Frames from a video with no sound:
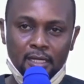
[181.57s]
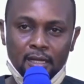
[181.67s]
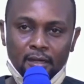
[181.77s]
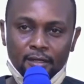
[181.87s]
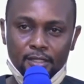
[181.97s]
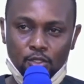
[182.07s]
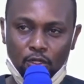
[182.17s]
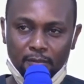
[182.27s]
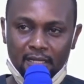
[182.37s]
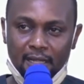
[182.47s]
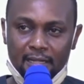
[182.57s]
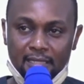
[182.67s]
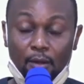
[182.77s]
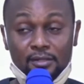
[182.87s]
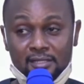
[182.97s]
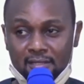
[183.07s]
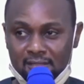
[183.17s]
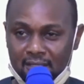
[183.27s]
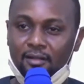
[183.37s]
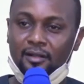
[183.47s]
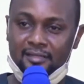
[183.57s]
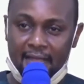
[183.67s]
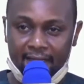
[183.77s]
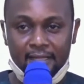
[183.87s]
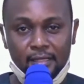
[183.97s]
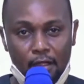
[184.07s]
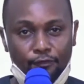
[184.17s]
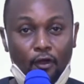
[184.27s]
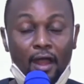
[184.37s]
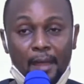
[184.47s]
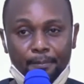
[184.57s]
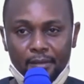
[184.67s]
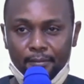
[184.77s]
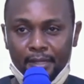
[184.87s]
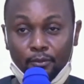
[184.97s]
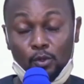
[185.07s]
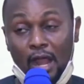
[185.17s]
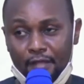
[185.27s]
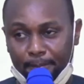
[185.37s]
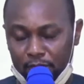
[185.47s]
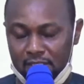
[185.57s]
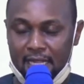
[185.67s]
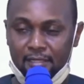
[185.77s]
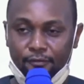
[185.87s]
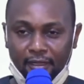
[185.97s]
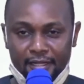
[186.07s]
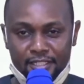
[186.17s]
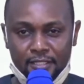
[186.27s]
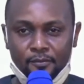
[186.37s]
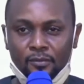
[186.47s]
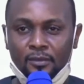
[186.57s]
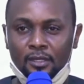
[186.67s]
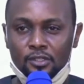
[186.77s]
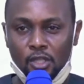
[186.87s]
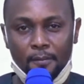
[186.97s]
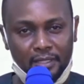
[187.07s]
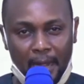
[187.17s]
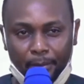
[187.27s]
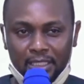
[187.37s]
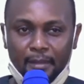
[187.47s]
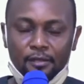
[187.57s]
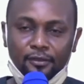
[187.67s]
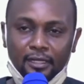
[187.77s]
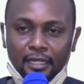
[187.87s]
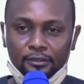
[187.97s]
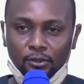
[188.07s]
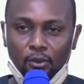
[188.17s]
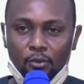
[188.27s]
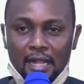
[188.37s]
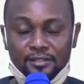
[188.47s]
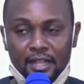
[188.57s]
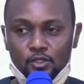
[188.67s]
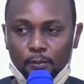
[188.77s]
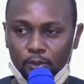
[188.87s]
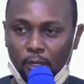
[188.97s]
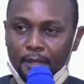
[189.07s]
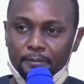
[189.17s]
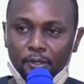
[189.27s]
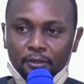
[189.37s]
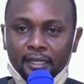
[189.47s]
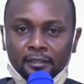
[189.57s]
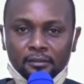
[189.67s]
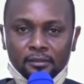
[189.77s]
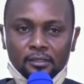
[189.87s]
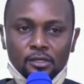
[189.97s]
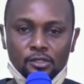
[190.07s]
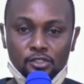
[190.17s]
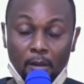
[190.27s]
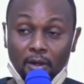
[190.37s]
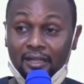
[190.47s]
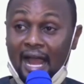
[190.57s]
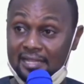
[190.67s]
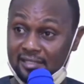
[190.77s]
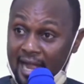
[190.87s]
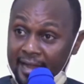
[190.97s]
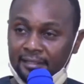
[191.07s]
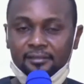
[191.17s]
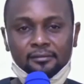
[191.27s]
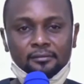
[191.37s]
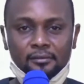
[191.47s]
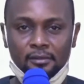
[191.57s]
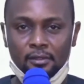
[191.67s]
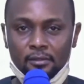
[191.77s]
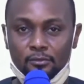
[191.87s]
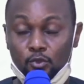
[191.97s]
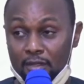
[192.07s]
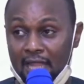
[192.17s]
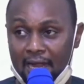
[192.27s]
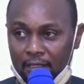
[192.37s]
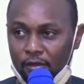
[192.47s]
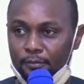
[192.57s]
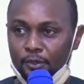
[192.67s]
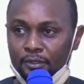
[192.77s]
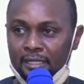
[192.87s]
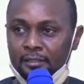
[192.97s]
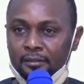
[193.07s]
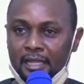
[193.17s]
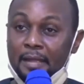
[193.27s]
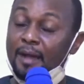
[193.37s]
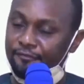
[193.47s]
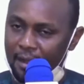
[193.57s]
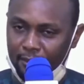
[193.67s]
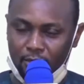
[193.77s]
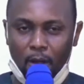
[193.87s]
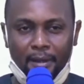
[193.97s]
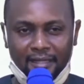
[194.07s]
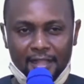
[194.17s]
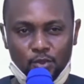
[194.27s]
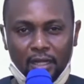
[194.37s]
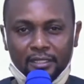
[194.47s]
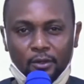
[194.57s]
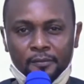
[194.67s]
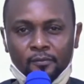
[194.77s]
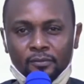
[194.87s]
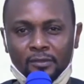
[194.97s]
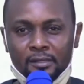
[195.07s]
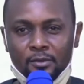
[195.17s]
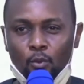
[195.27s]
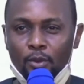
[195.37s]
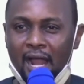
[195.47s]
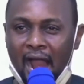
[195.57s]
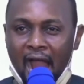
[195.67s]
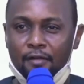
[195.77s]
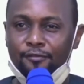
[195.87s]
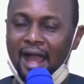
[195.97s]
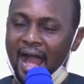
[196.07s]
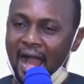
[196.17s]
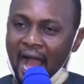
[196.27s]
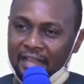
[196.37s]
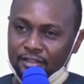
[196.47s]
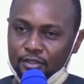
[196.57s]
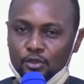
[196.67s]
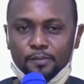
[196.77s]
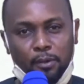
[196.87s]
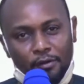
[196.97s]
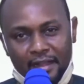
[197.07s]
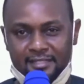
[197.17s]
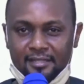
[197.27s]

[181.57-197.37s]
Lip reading: he told me that I was thanking them for helping me because we have a project in the village. Something happened in my village, so we are trying to put up a building. Somebody has died doing that kind of building. In my family compound, actually, we have acute poverty